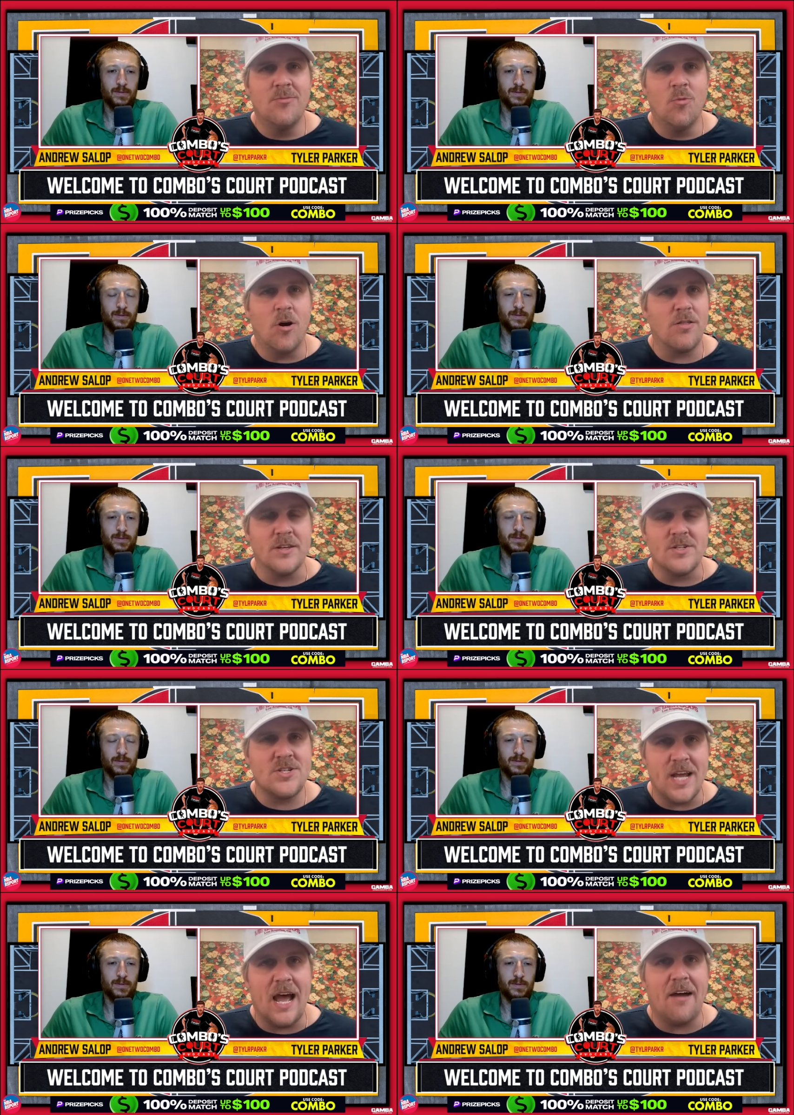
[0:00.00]
Speaker 1: worth of
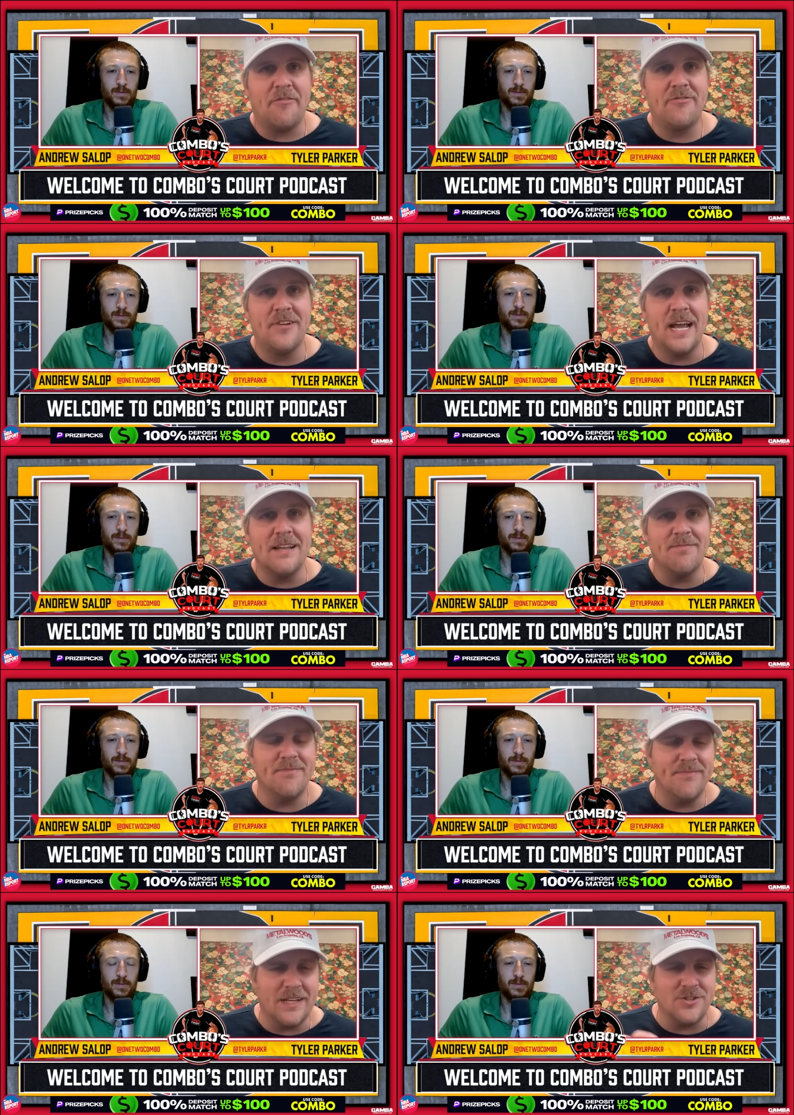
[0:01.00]
stuff, and
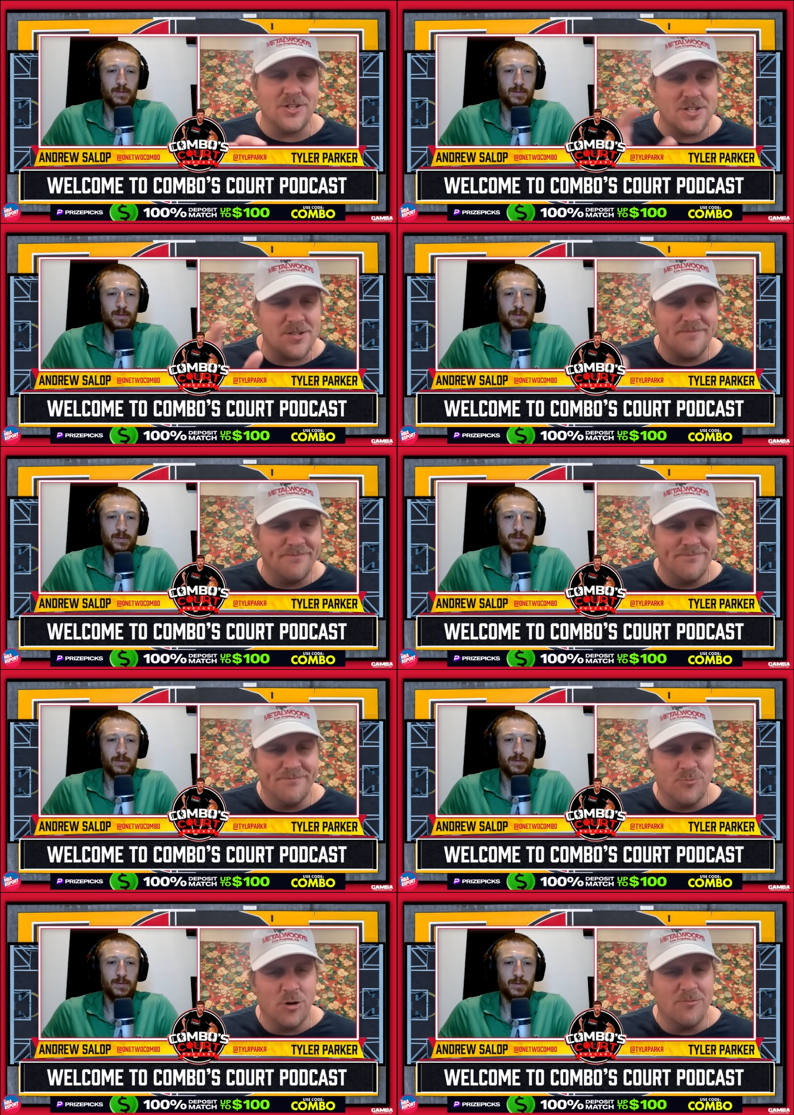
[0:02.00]
they'll just
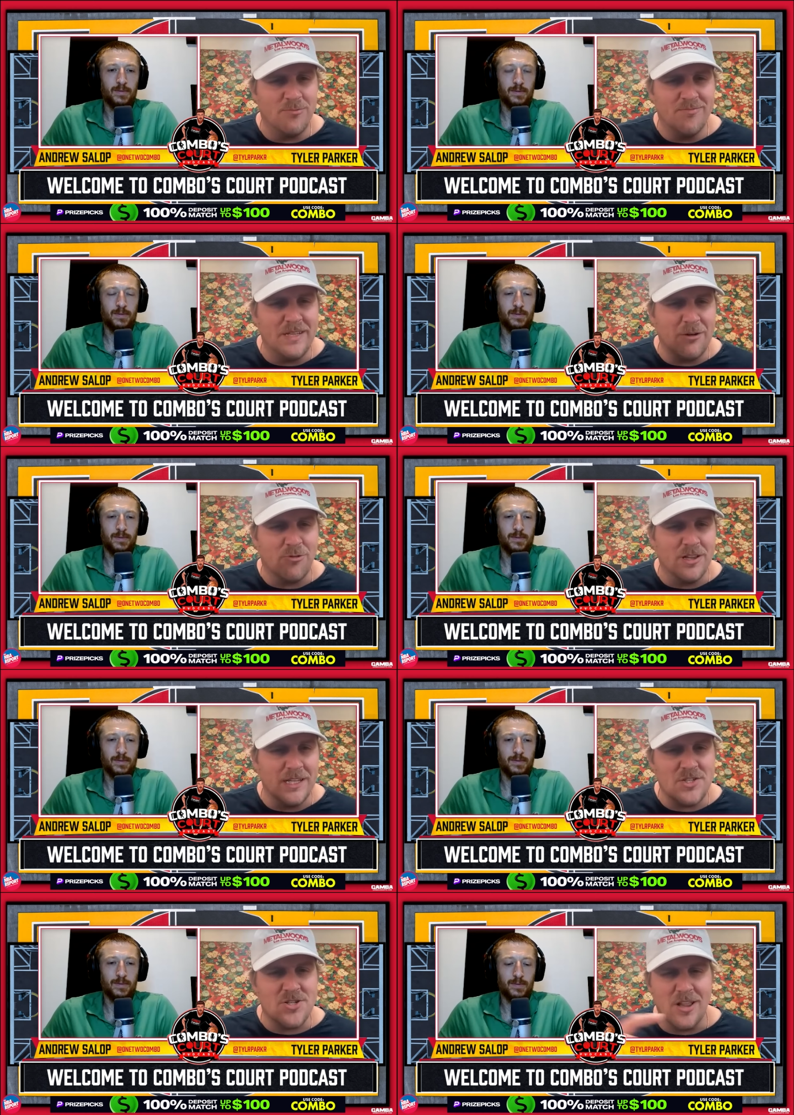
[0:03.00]
re- get
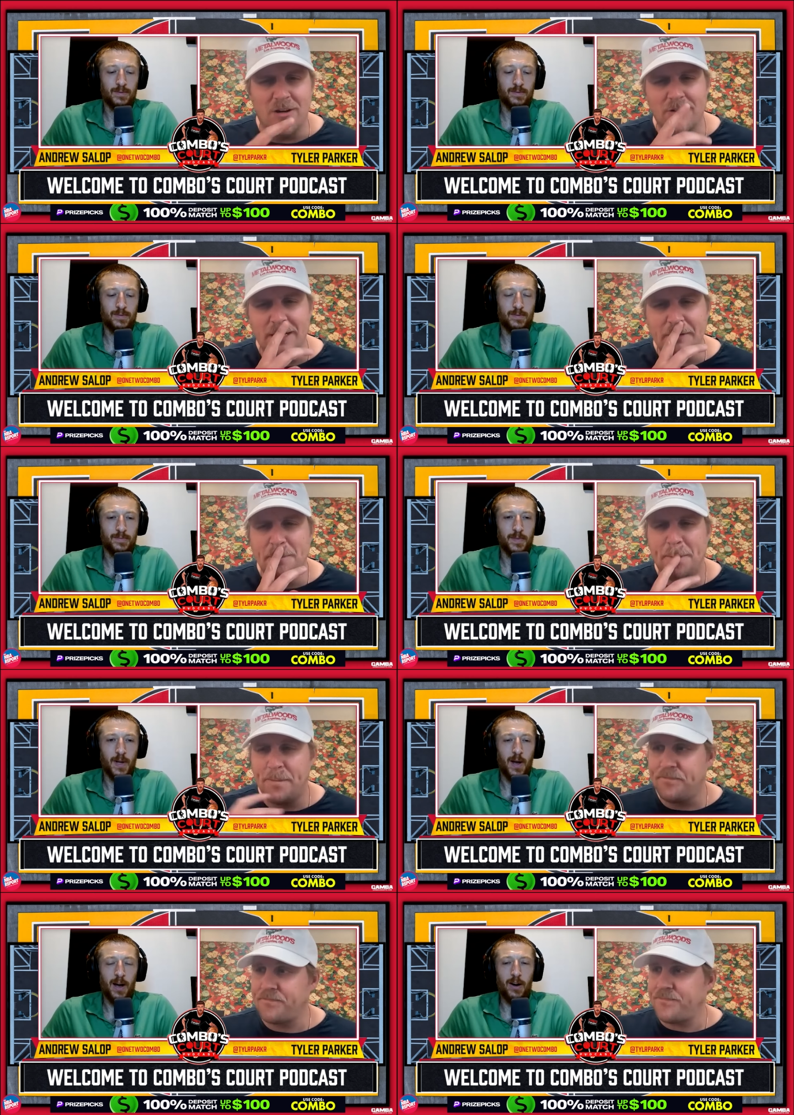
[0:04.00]
released slowly.
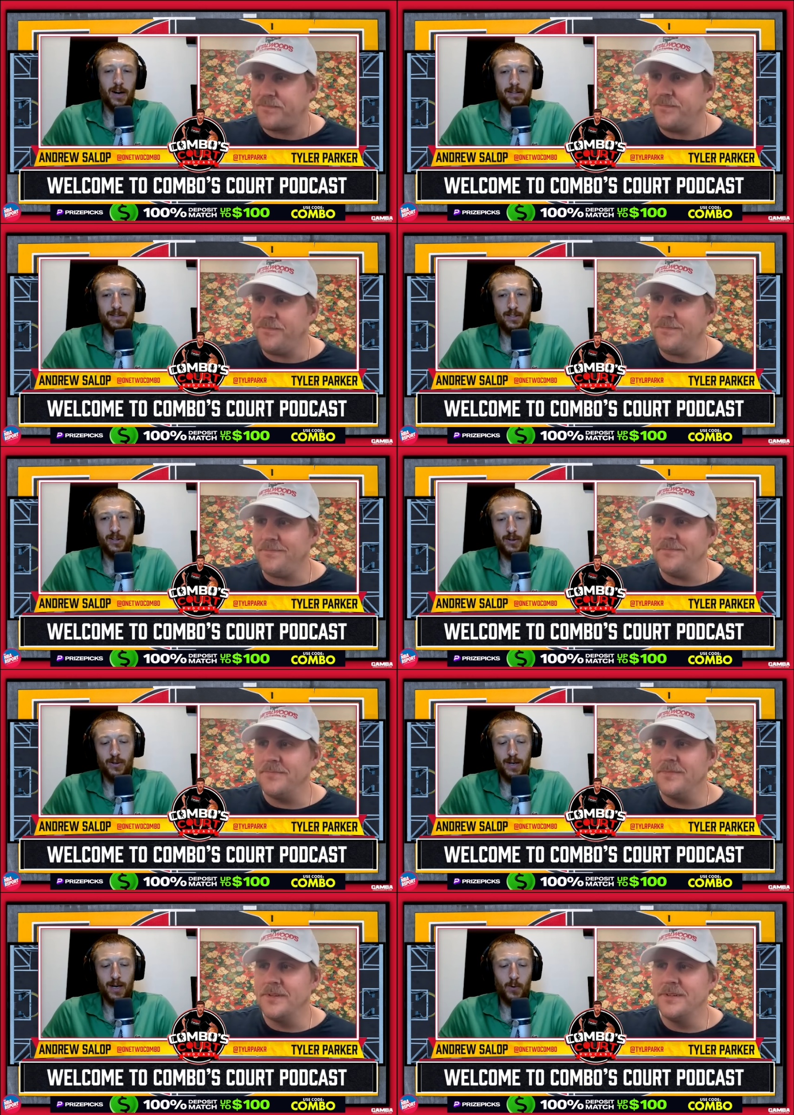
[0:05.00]
Speaker 2: All right.
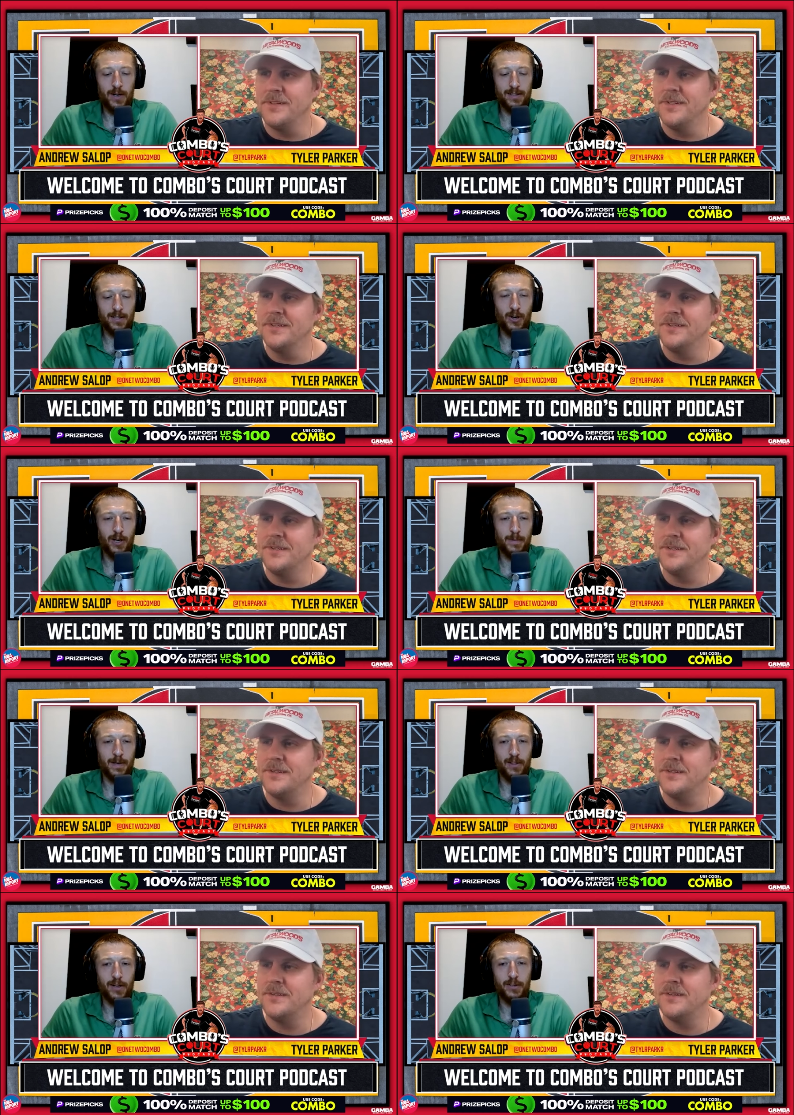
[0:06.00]
So I wanted to talk
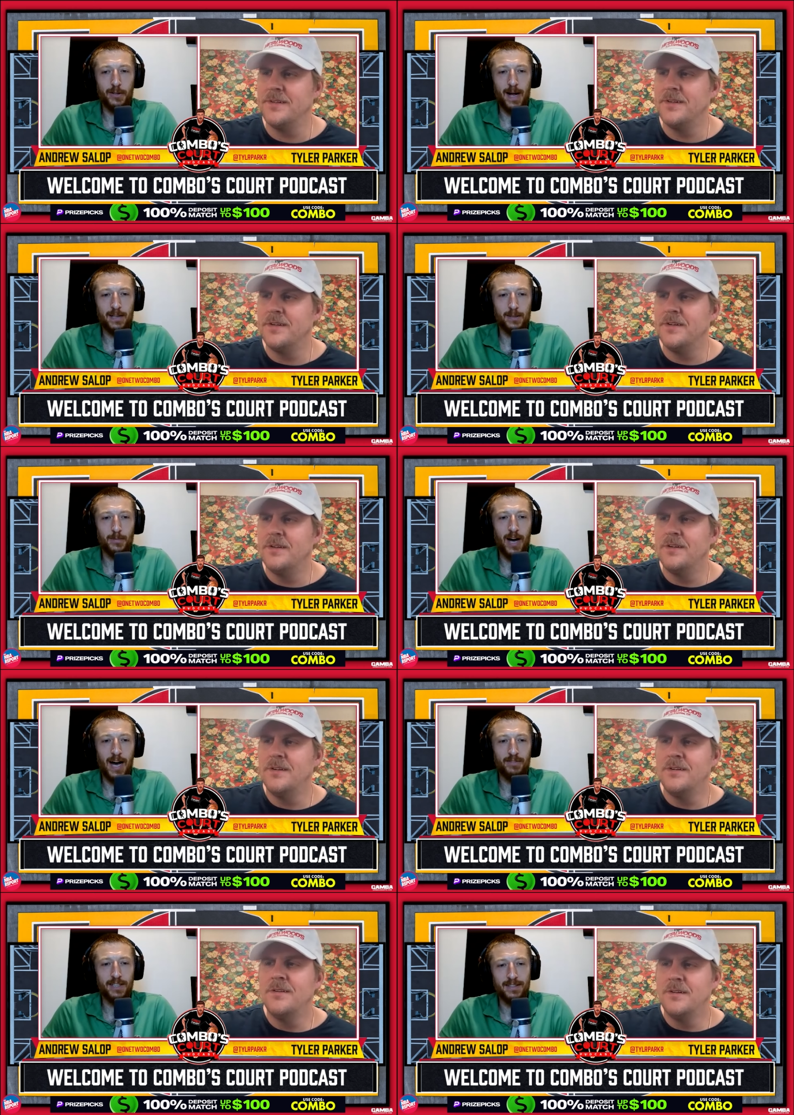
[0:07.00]
about Thunder basketball,
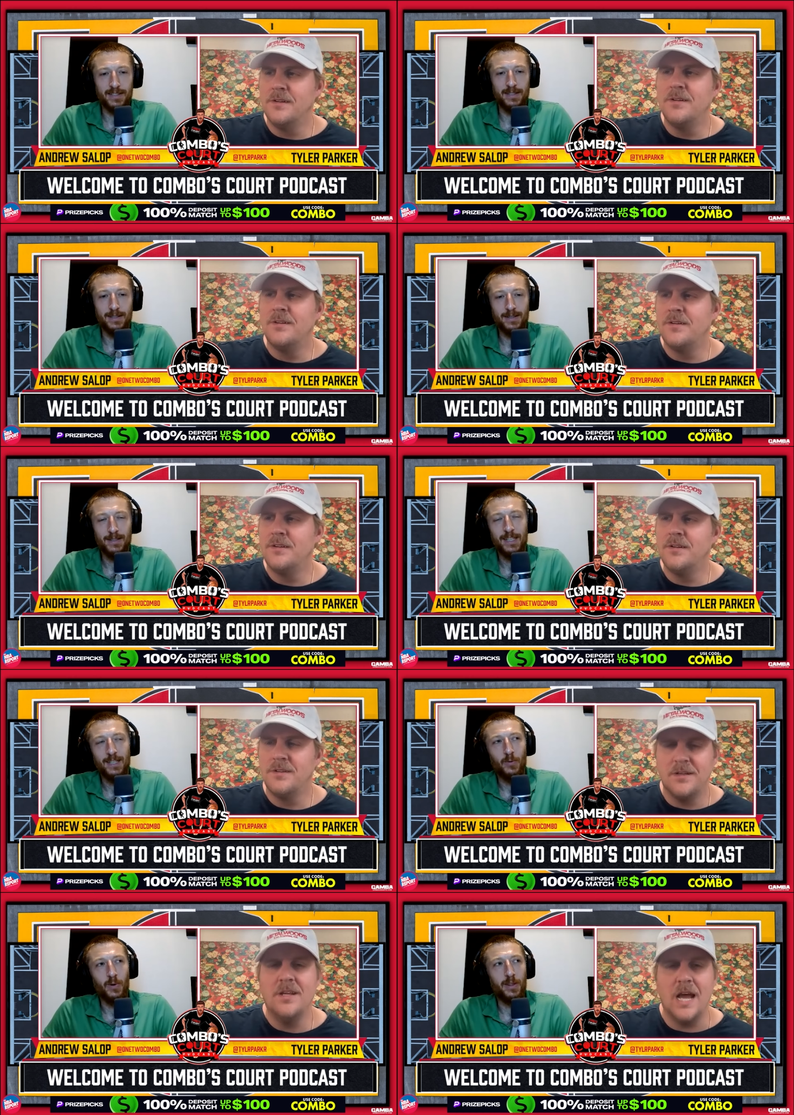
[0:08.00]
obviously,
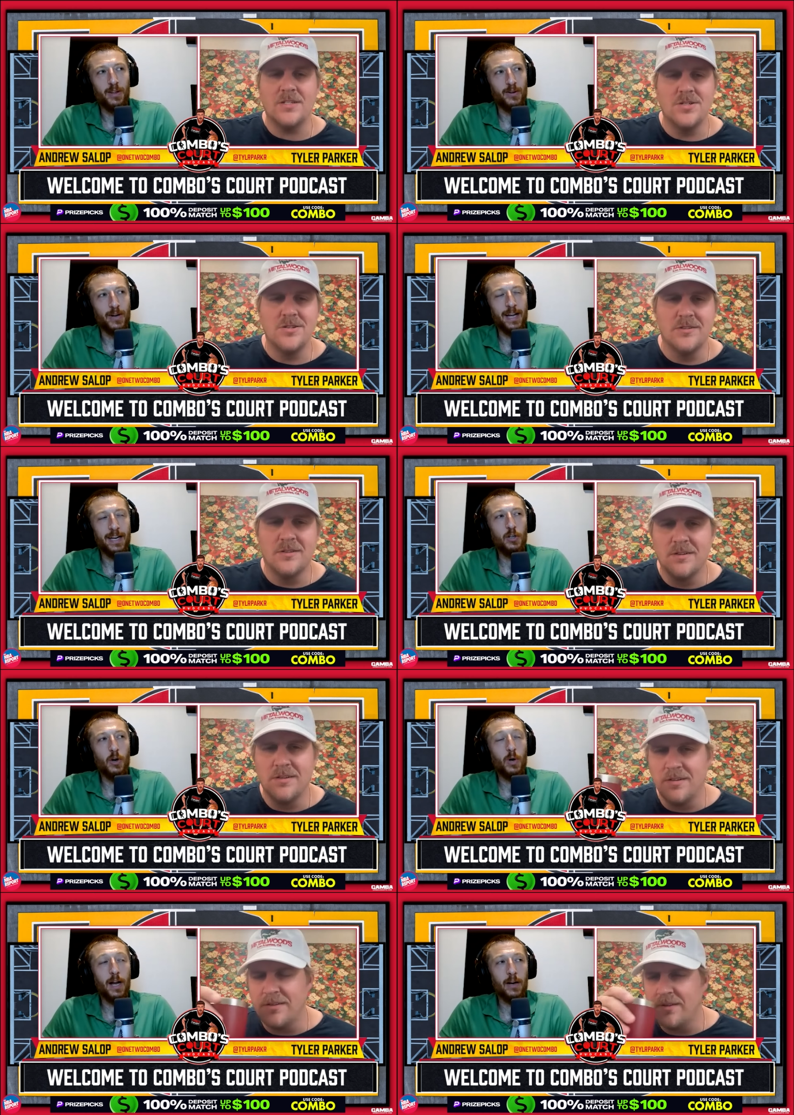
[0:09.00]
with yes. you. And you
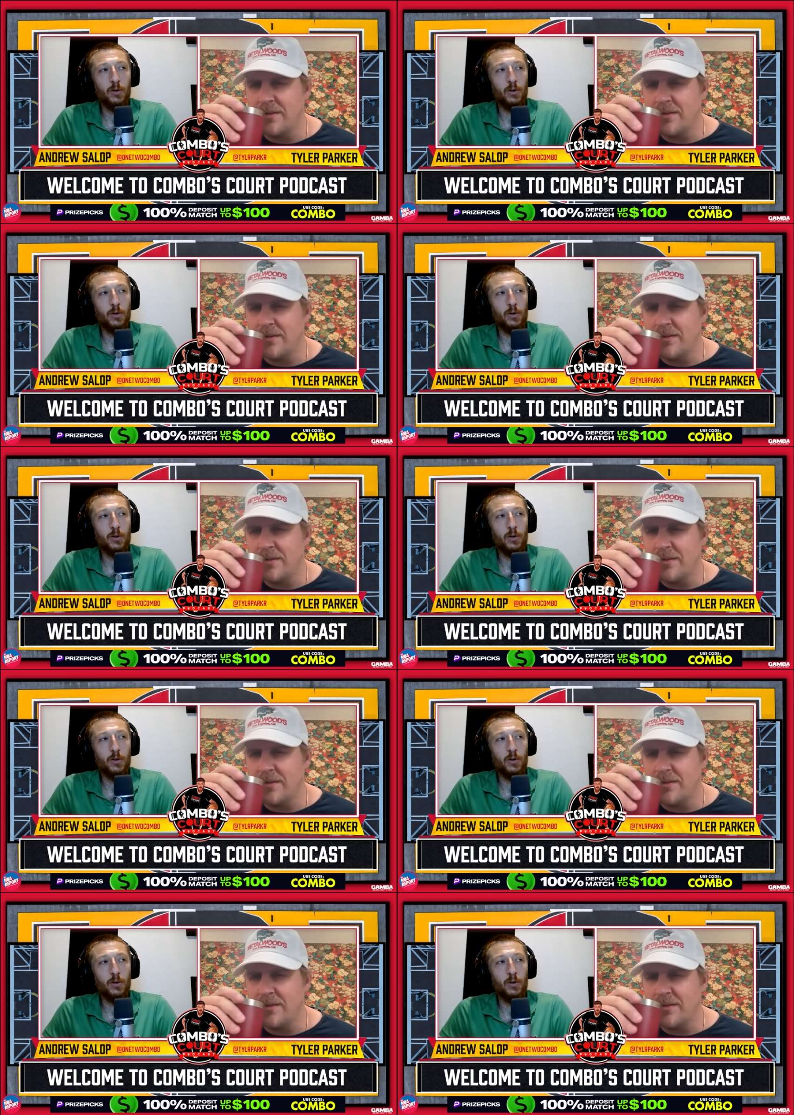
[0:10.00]
know what? I